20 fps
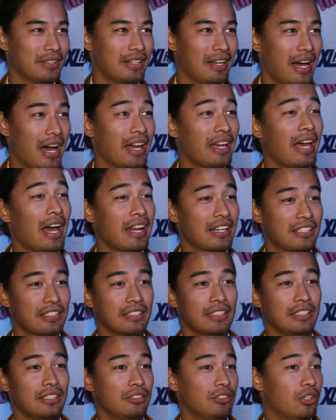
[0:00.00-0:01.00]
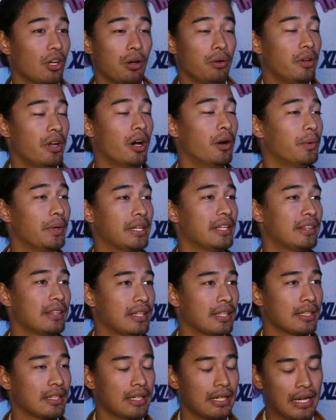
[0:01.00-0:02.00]
Okay. I actually don't know
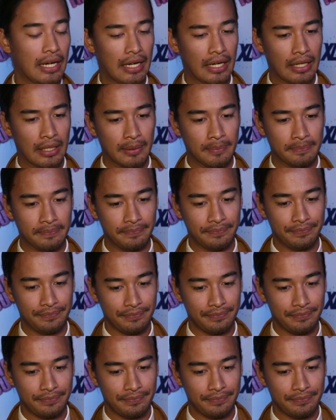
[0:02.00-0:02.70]
anything. Um,